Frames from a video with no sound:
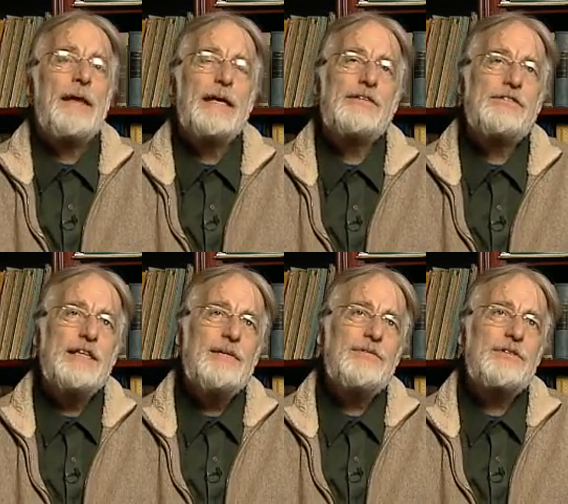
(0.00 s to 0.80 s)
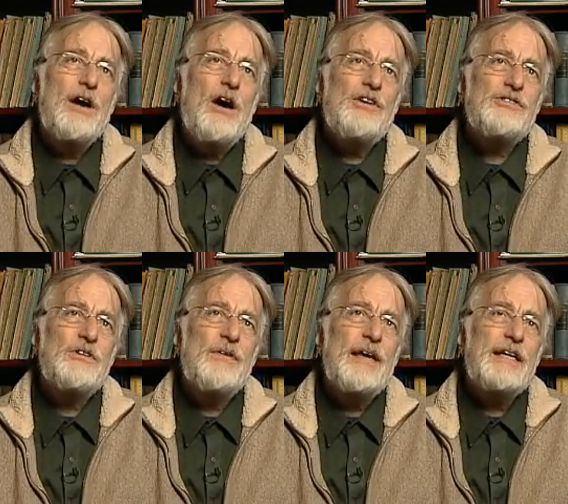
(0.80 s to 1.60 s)
it seems
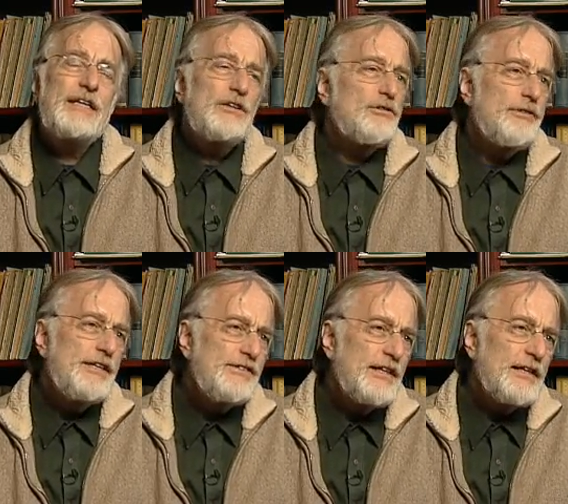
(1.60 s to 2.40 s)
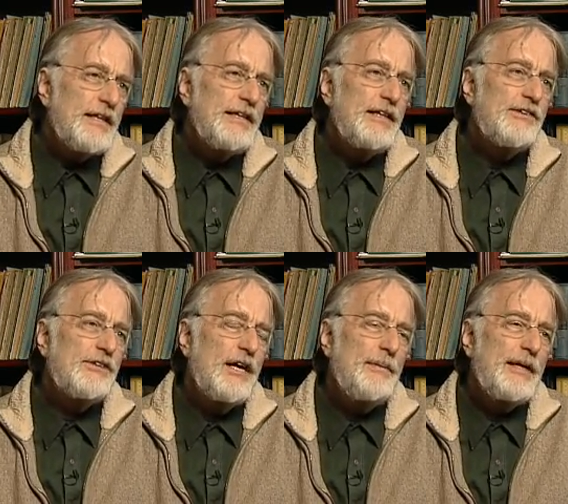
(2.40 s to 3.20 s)
also that increasingly it's
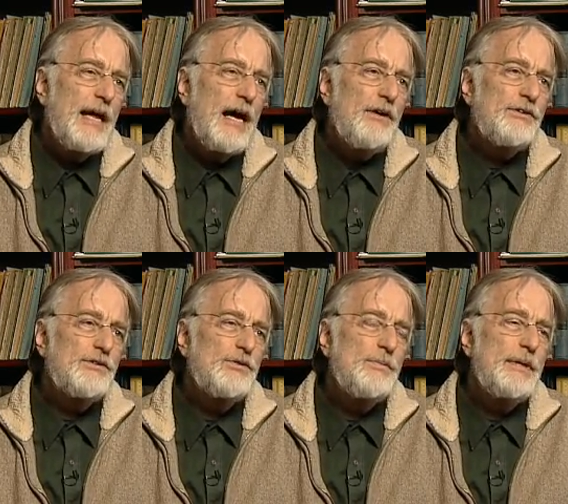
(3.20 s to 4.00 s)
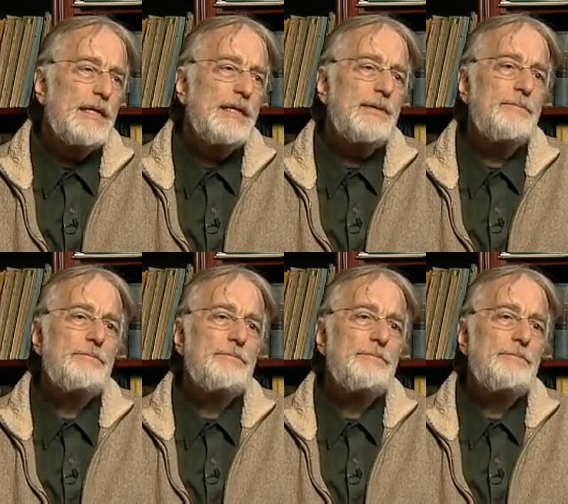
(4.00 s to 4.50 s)
coming out to be